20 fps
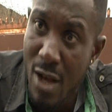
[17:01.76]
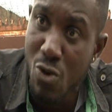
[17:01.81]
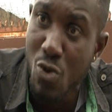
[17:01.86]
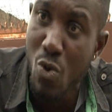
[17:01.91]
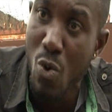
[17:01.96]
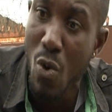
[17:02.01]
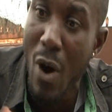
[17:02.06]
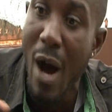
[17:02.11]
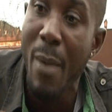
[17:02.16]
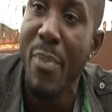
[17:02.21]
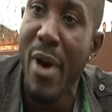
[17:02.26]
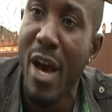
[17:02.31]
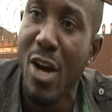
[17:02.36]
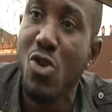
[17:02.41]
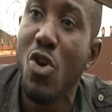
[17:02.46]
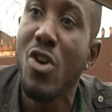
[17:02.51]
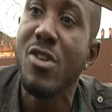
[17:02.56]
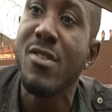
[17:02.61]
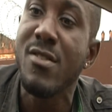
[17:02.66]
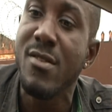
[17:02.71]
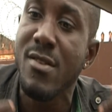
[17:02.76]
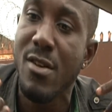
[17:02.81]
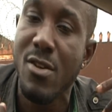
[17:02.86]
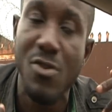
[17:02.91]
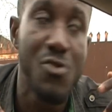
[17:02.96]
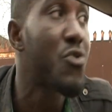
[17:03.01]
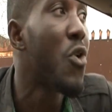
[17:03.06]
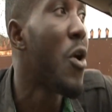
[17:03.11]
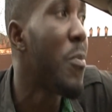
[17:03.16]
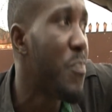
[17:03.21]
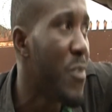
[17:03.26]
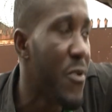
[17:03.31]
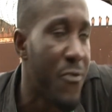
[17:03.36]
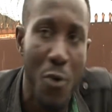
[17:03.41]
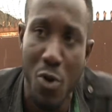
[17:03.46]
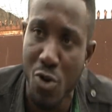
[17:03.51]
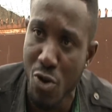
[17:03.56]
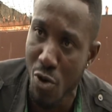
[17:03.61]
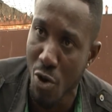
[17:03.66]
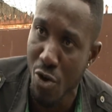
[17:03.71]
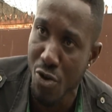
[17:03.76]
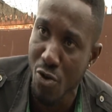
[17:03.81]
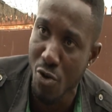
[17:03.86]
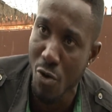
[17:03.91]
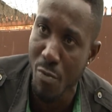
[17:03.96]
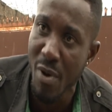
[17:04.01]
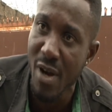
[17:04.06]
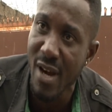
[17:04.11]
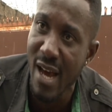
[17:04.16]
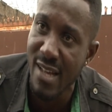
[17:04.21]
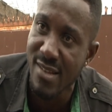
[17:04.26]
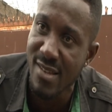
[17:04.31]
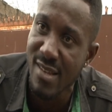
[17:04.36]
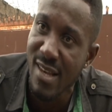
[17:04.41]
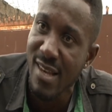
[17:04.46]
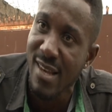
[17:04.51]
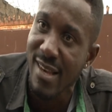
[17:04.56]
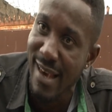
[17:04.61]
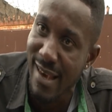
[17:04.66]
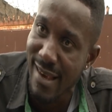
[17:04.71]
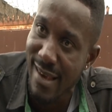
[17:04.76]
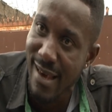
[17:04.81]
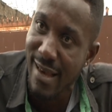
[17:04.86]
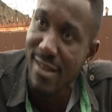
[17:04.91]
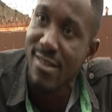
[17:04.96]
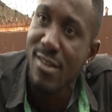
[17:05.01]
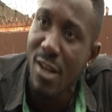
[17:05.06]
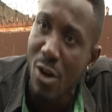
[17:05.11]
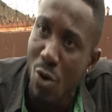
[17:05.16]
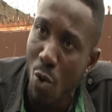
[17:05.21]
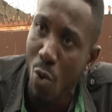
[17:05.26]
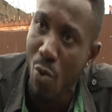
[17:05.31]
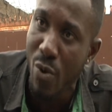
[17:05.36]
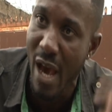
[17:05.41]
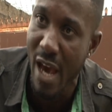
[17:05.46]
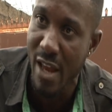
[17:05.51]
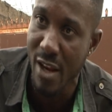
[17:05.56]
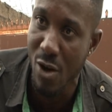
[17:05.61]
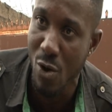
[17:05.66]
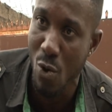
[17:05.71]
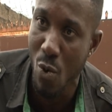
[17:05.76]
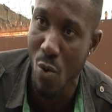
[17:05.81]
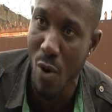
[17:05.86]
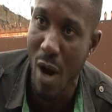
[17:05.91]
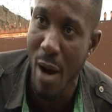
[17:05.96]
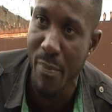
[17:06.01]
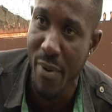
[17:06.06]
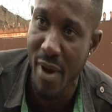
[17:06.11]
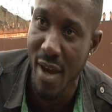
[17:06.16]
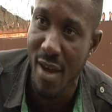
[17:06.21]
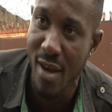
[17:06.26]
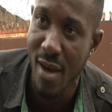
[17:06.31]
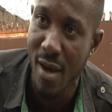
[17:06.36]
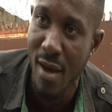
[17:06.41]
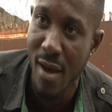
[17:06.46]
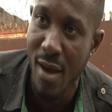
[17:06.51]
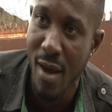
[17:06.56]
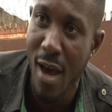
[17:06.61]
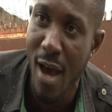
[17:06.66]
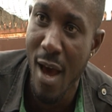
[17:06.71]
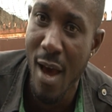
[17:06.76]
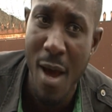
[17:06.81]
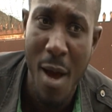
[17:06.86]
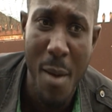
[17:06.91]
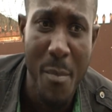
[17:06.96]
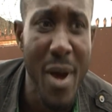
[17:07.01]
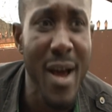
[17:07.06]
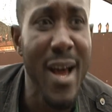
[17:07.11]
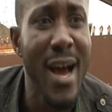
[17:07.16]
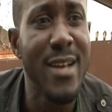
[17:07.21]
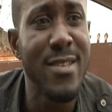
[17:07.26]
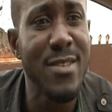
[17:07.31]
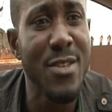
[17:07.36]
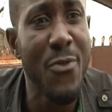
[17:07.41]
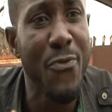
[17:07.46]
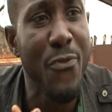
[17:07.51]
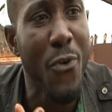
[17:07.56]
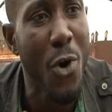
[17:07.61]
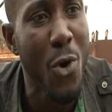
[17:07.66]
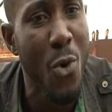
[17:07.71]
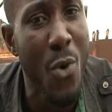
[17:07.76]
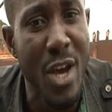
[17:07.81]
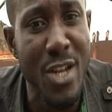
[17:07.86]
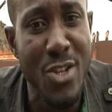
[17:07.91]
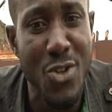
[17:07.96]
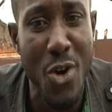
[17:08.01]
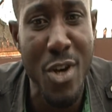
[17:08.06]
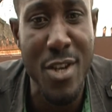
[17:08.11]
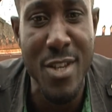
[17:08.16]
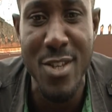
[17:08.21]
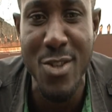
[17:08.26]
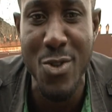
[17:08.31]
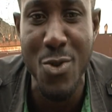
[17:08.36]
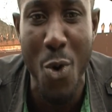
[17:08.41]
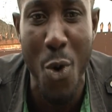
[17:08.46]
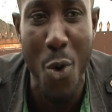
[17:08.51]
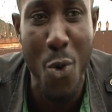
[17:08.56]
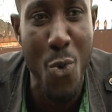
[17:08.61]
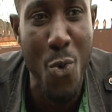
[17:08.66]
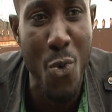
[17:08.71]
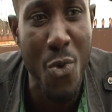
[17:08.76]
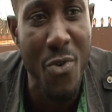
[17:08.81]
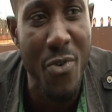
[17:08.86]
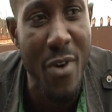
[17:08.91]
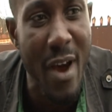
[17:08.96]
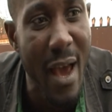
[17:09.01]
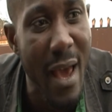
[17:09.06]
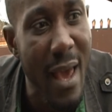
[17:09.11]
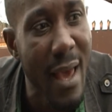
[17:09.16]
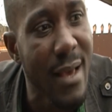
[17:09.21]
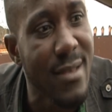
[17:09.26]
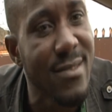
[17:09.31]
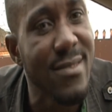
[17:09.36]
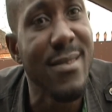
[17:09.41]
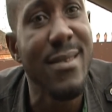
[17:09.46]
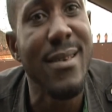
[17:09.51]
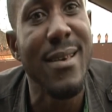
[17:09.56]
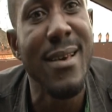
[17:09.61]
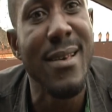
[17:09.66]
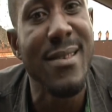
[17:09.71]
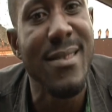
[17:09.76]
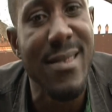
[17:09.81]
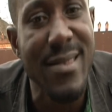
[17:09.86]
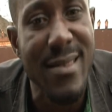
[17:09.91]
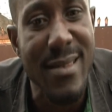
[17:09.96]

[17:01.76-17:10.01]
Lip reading: So I beg, just drop me for junction. Make I take keke, take go where I dey go. I beg. Make I still follow, enjoy this your cool ride. See AC.